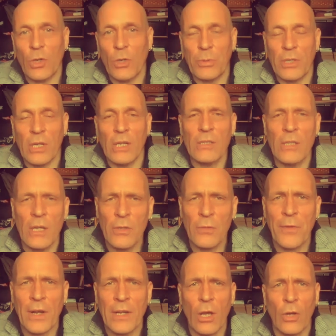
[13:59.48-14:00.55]
because you
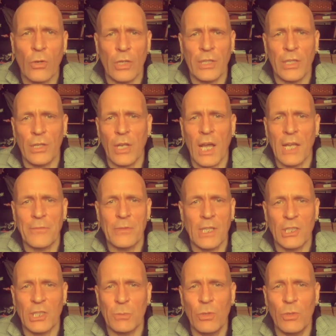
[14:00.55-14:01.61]
find it odd when your life is
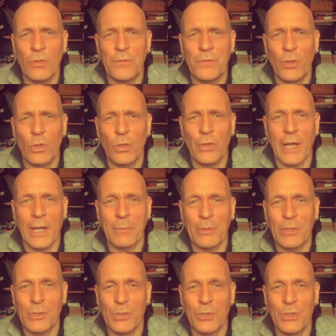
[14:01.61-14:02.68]
actually more full now
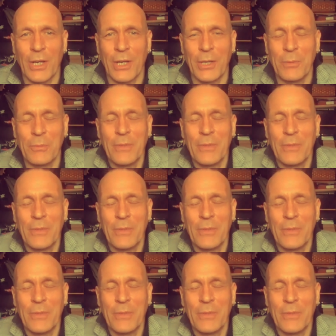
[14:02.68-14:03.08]
because you're at home.